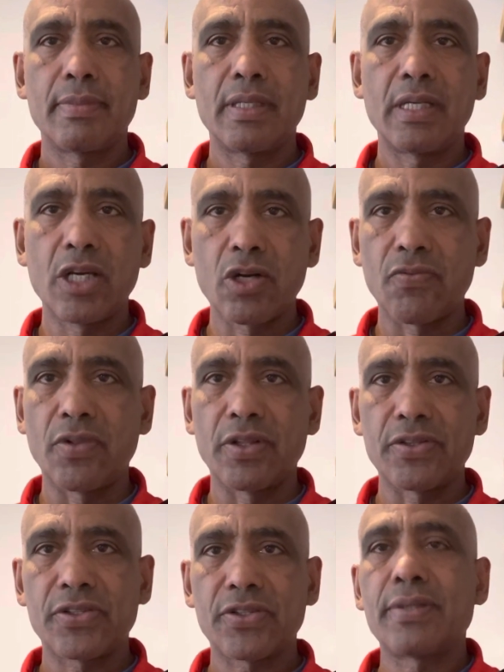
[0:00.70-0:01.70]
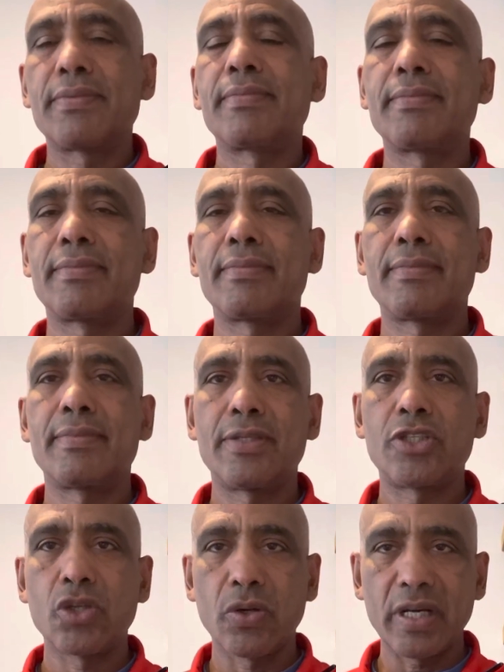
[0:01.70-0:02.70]
Intervals.
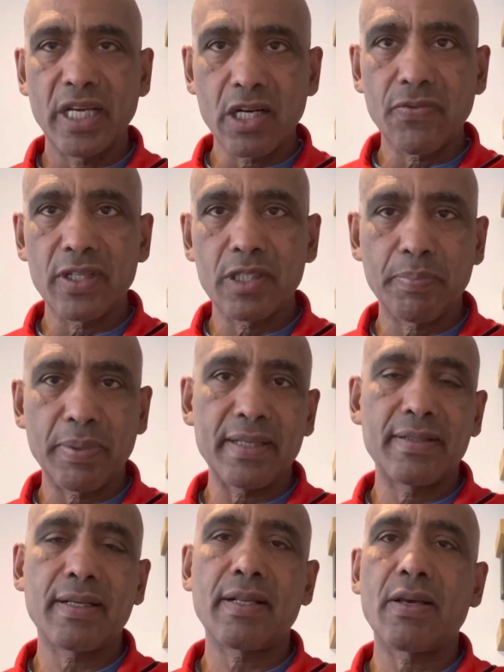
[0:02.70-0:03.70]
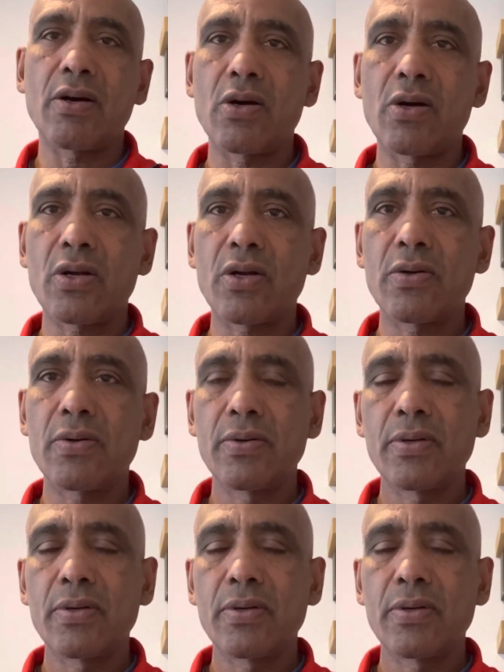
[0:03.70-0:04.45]
So intervals basically are